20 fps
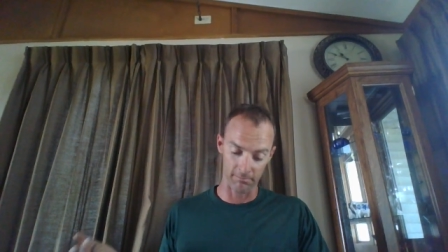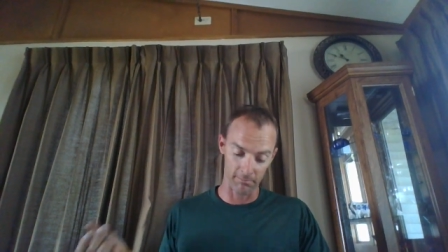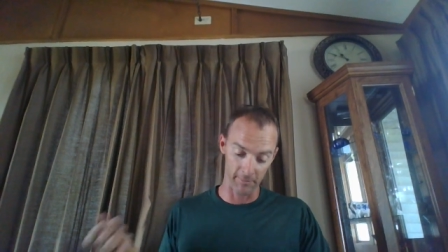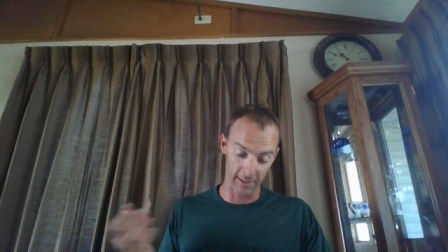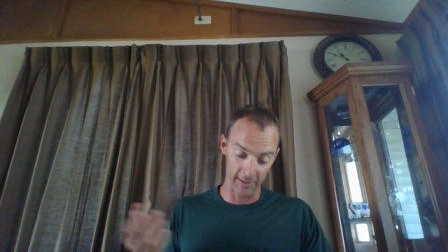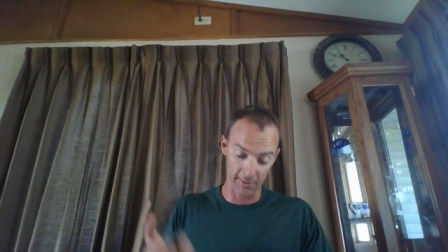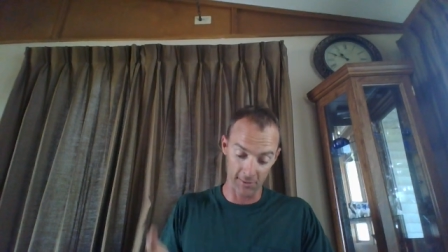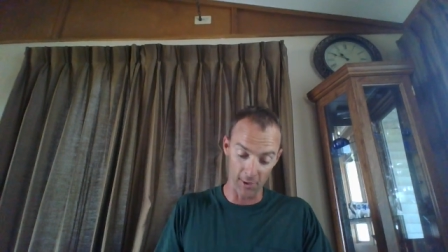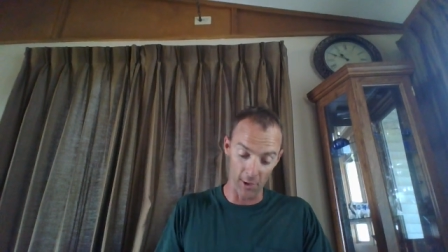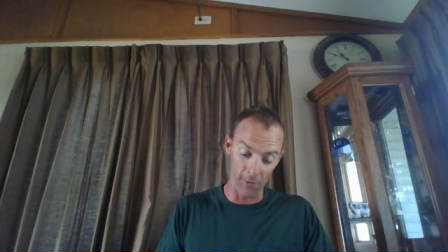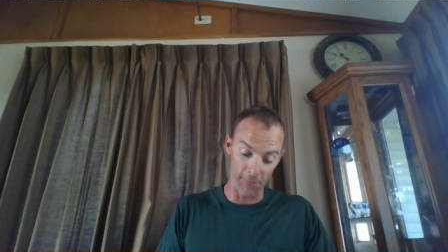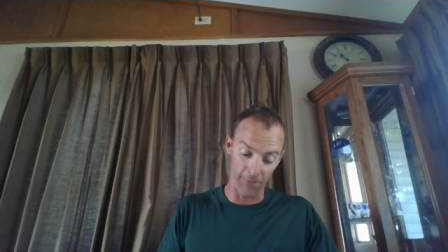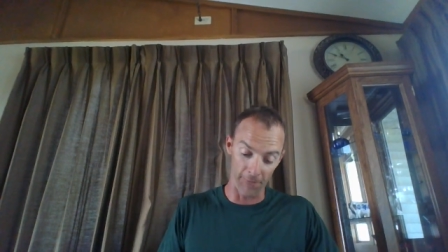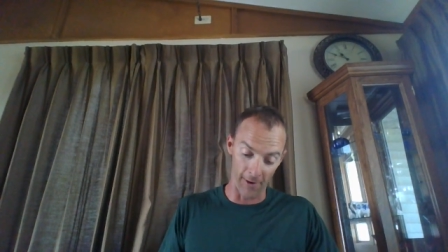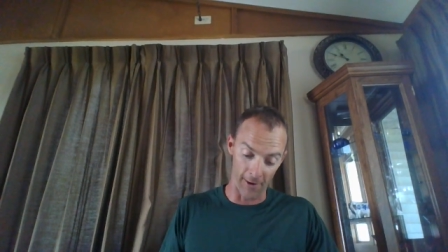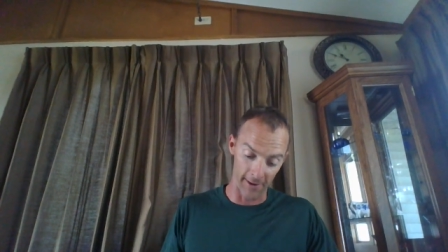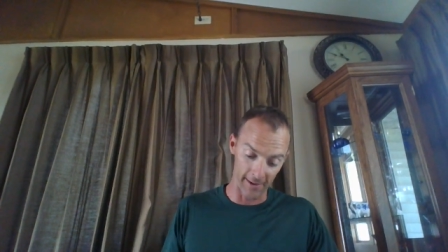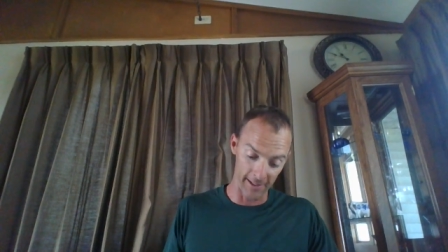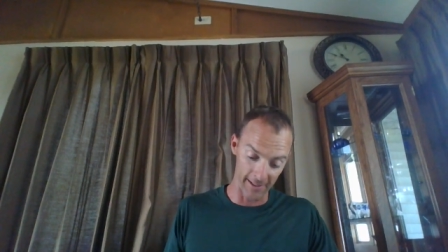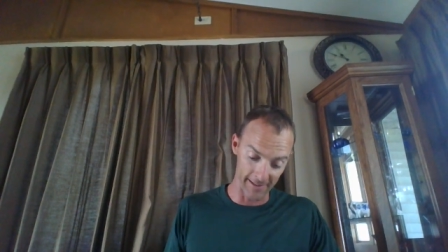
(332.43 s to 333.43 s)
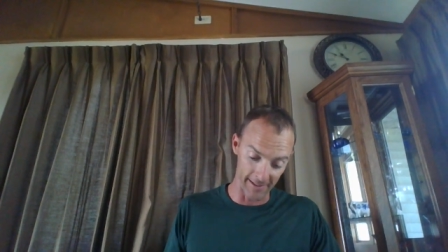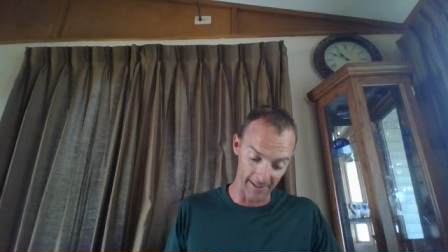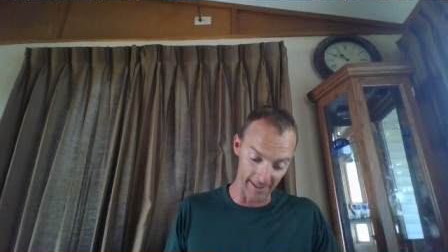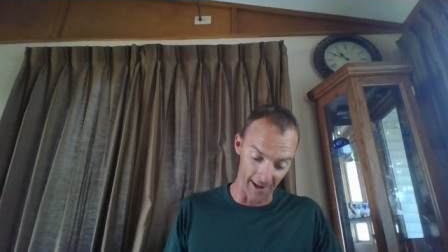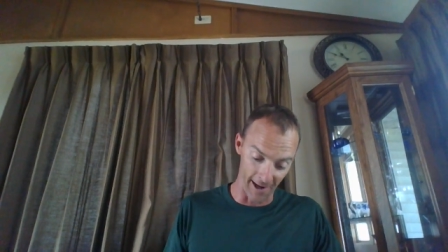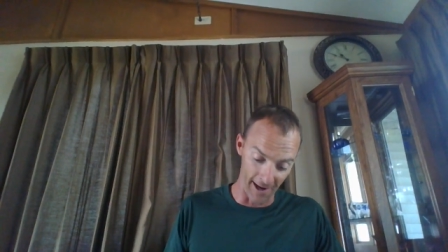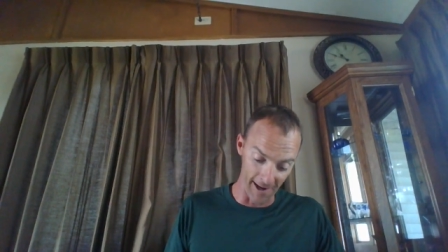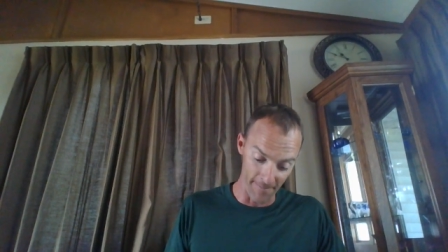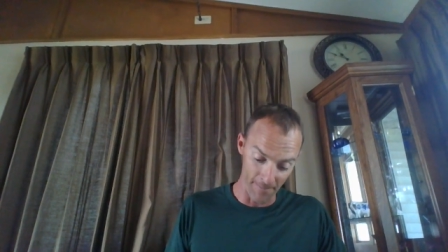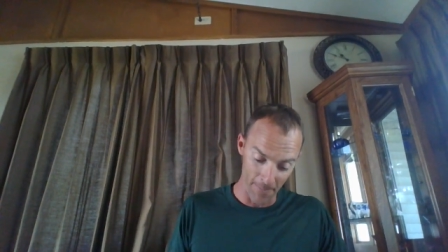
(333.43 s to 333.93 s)
It's Zophar, is it
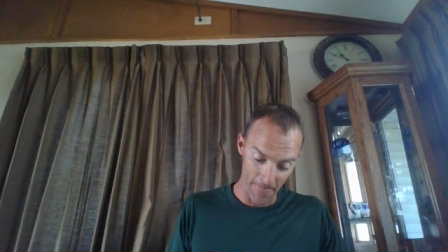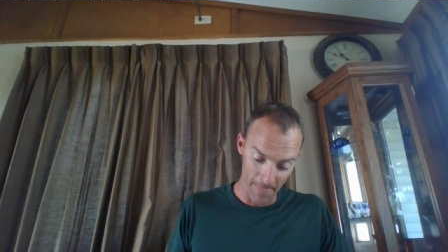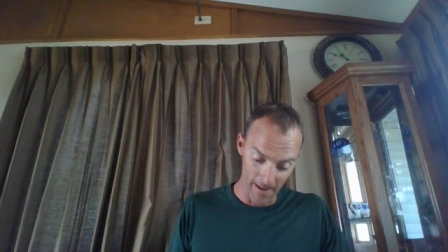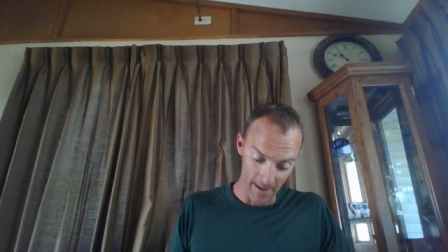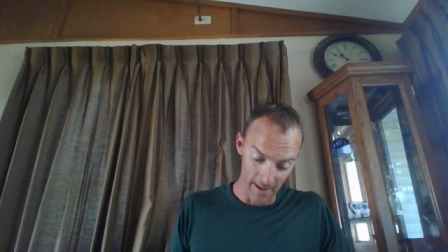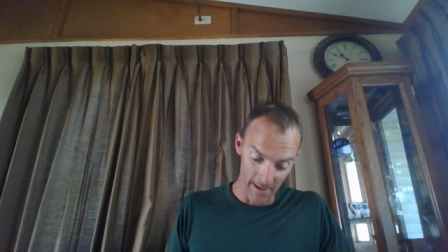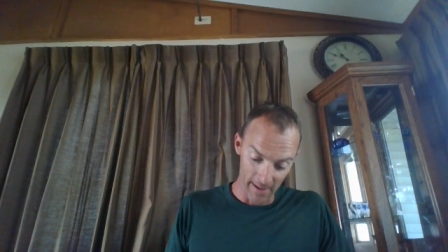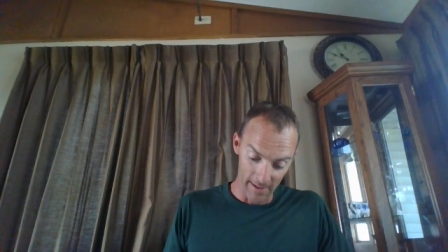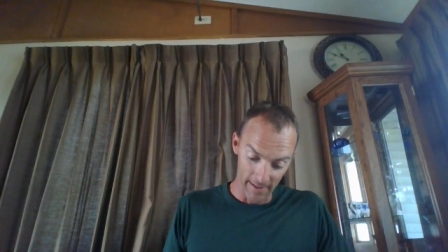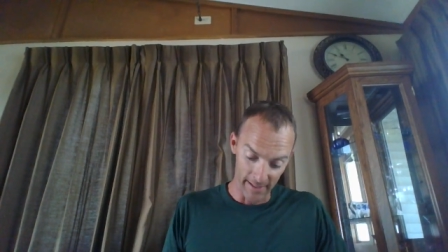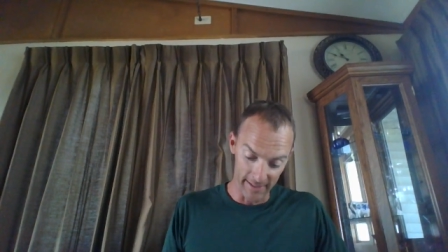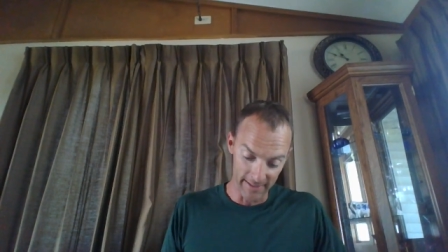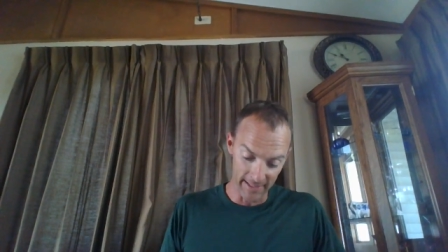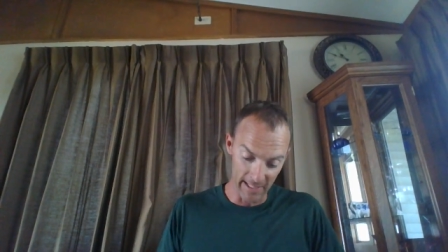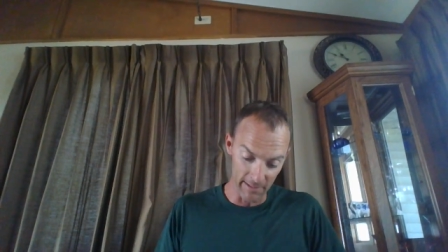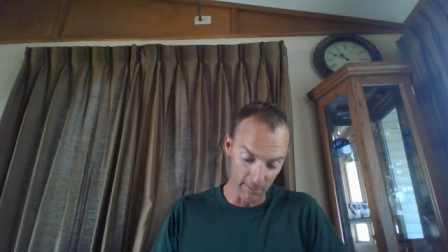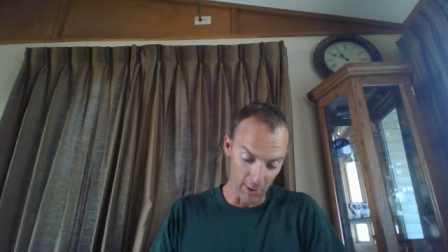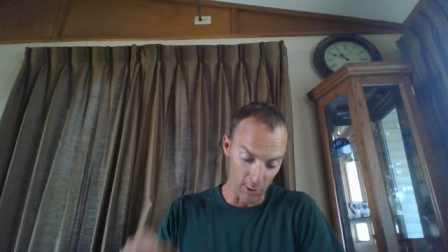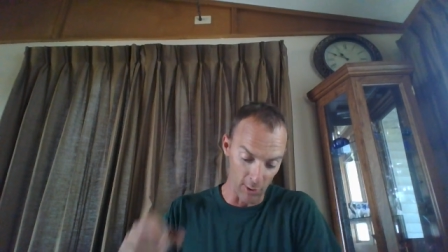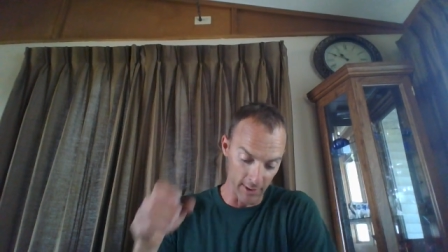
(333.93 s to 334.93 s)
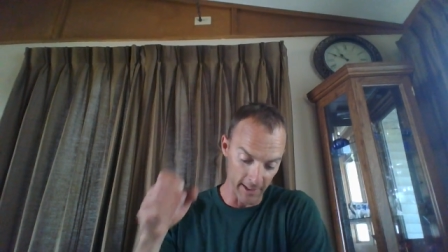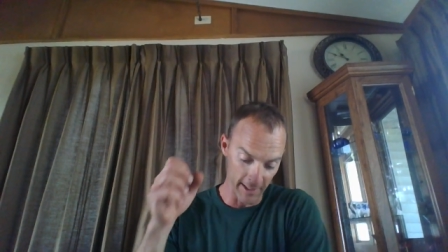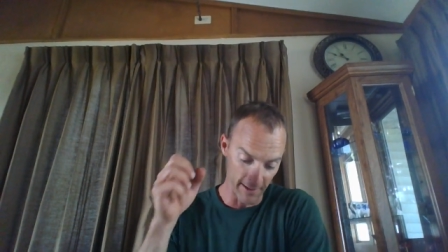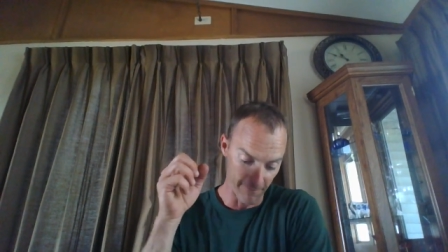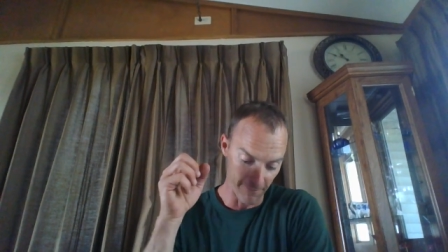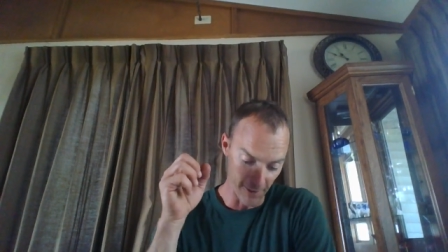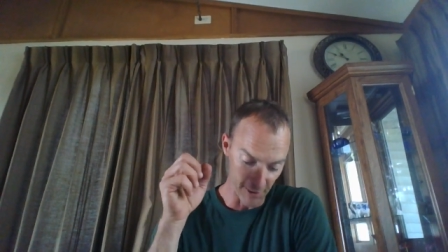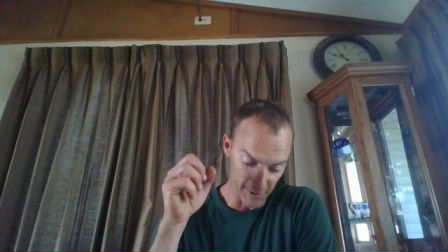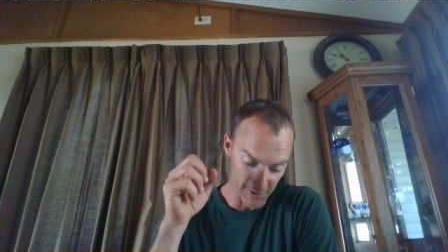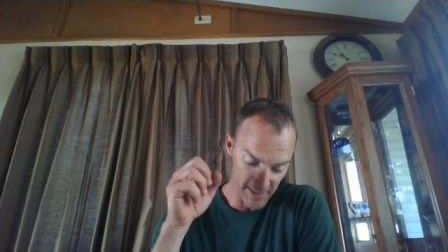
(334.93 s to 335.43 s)
not? Let's keep going
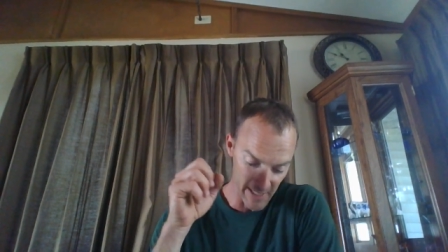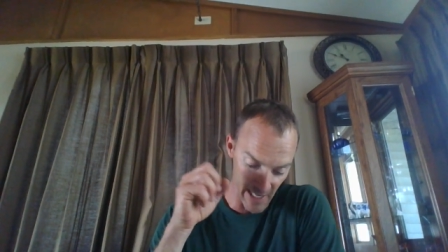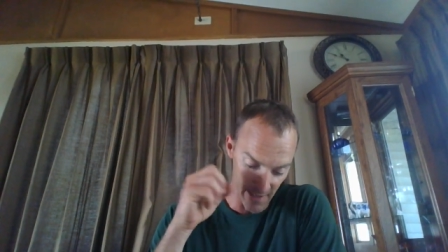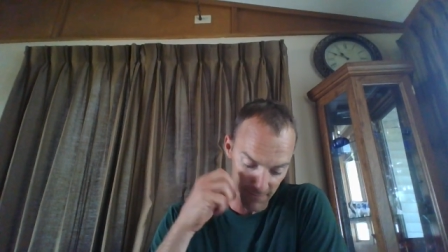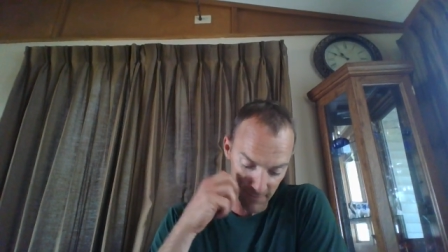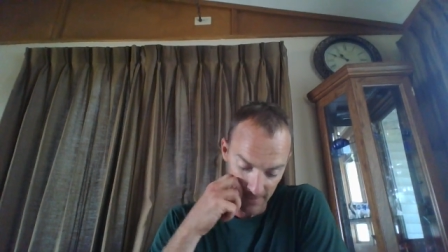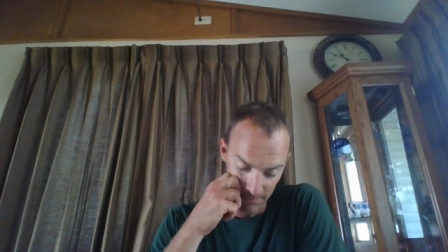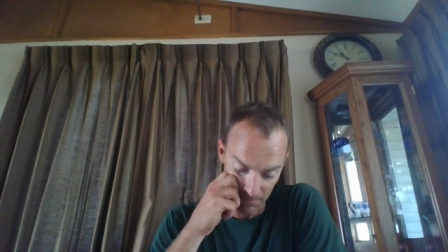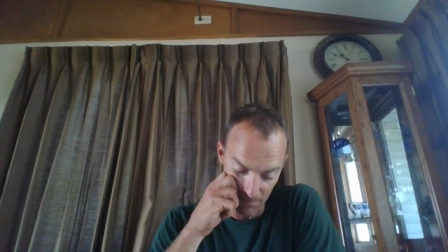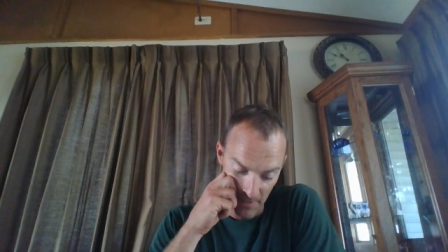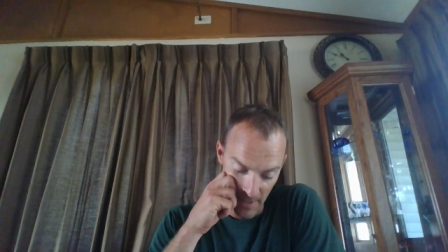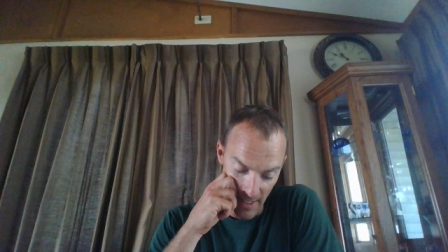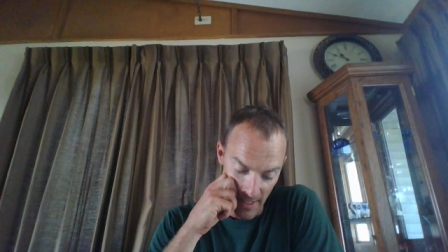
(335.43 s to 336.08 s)
here. Verse 7